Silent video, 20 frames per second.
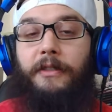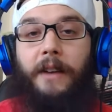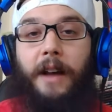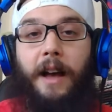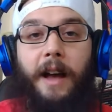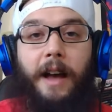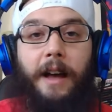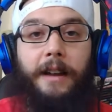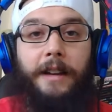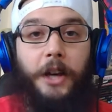
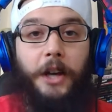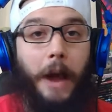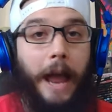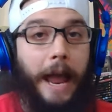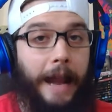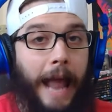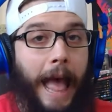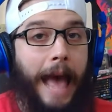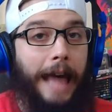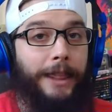
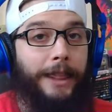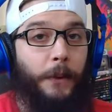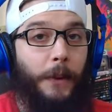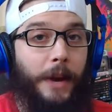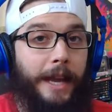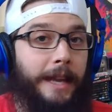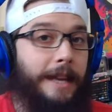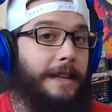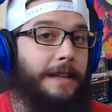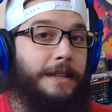Anne
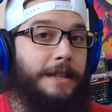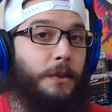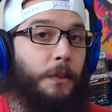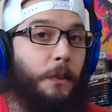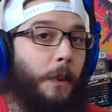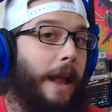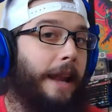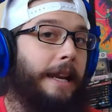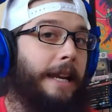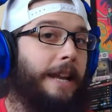Hathaway
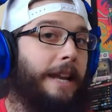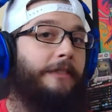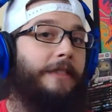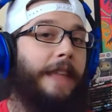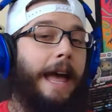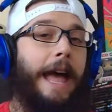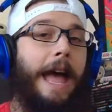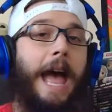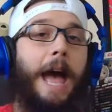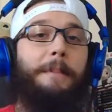is when and if
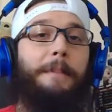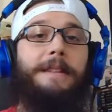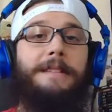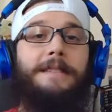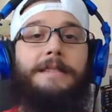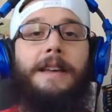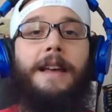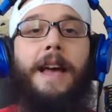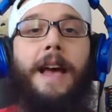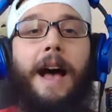that
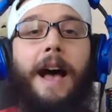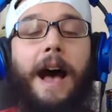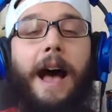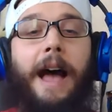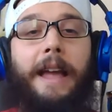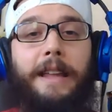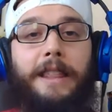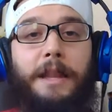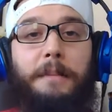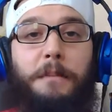happens
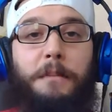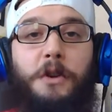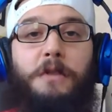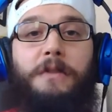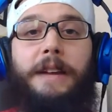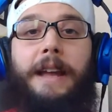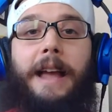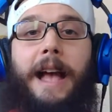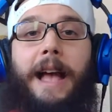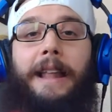in the
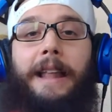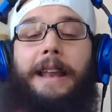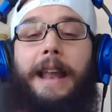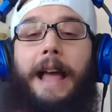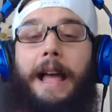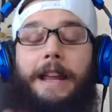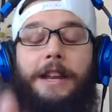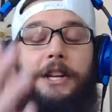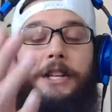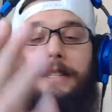movie.
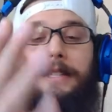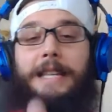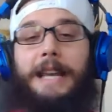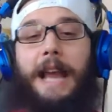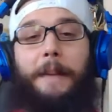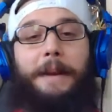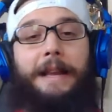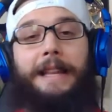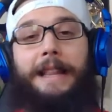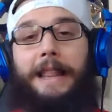And you can see,
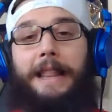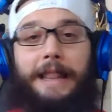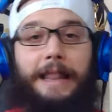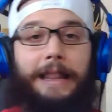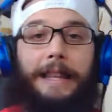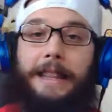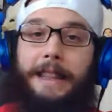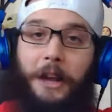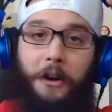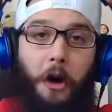I mean,
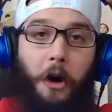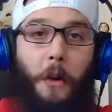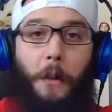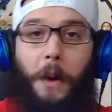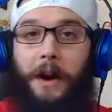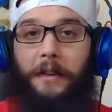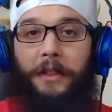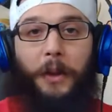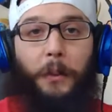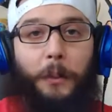they're all
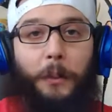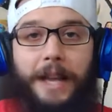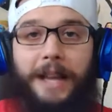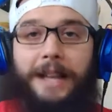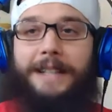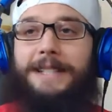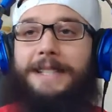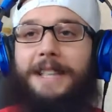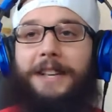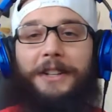wearing the
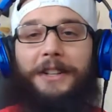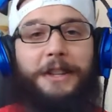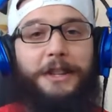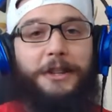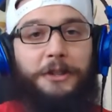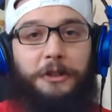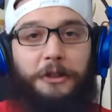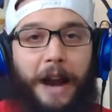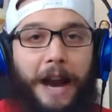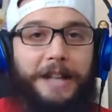wigs, they're
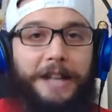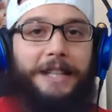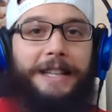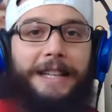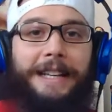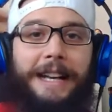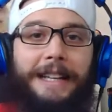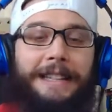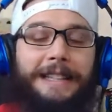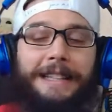scratching,
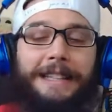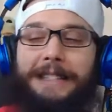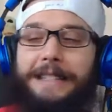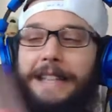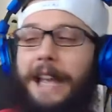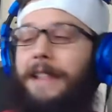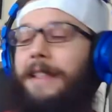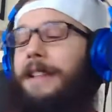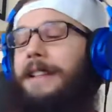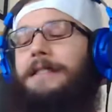they got the
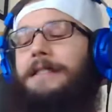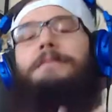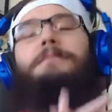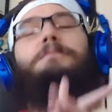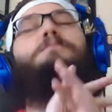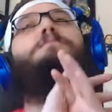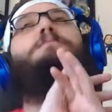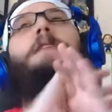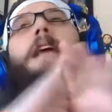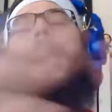
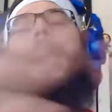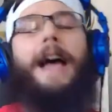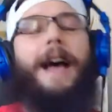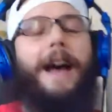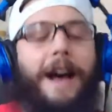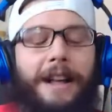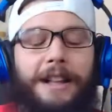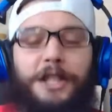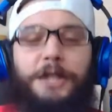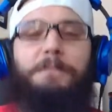
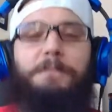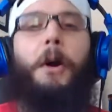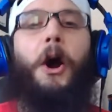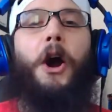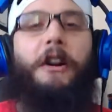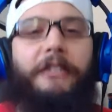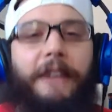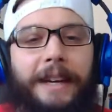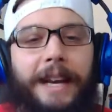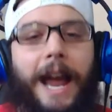it's
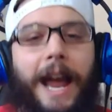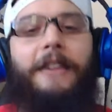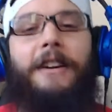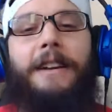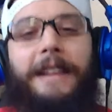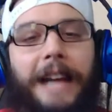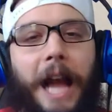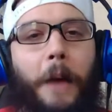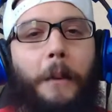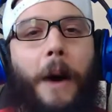perfect.
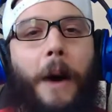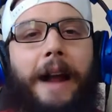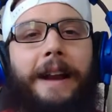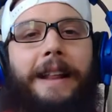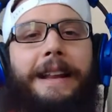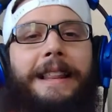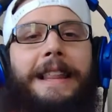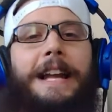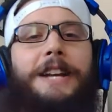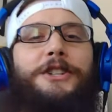Everything I
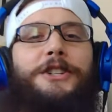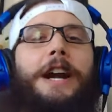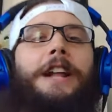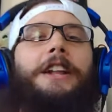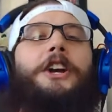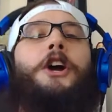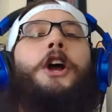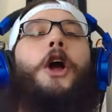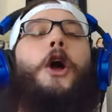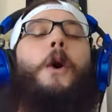wanted in that
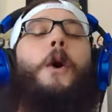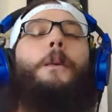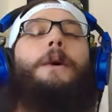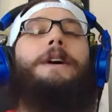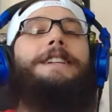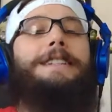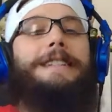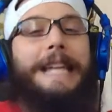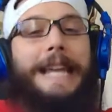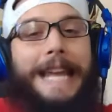trailer
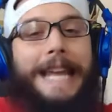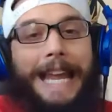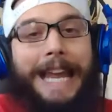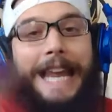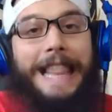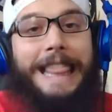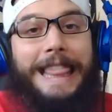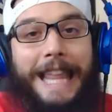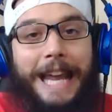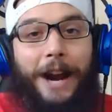was
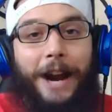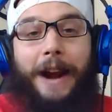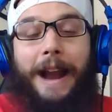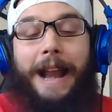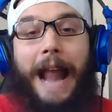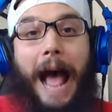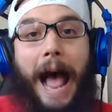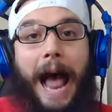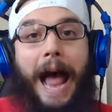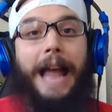in there,
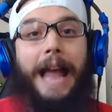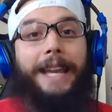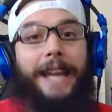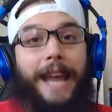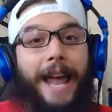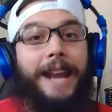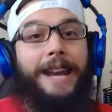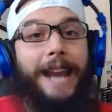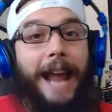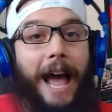and I
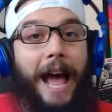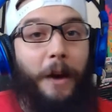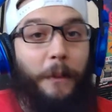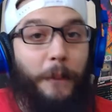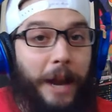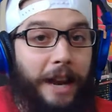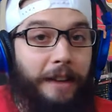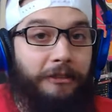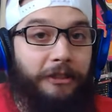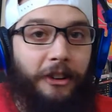cannot
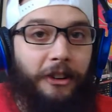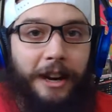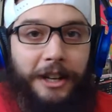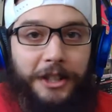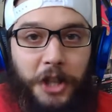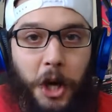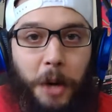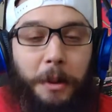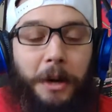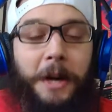wait for
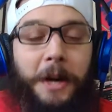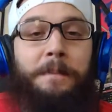October